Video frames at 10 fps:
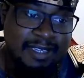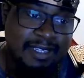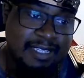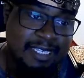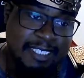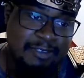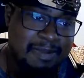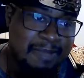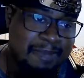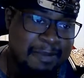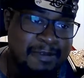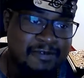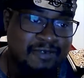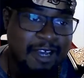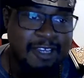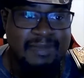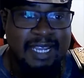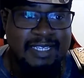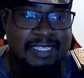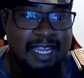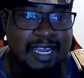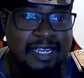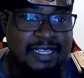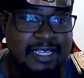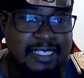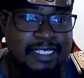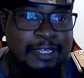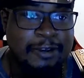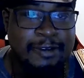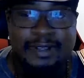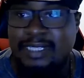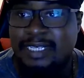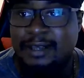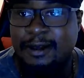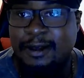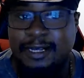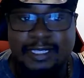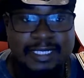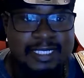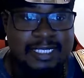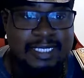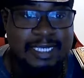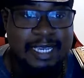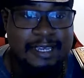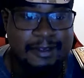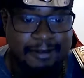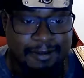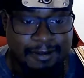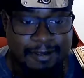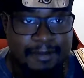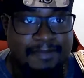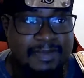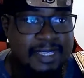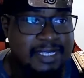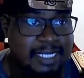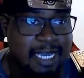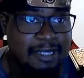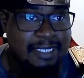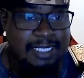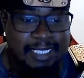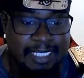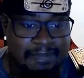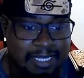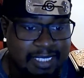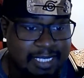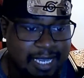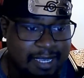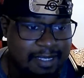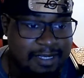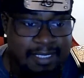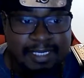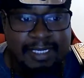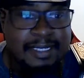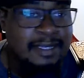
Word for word: The extremely popular Volume 99 is currently on sale. Shout out to TCB Scans.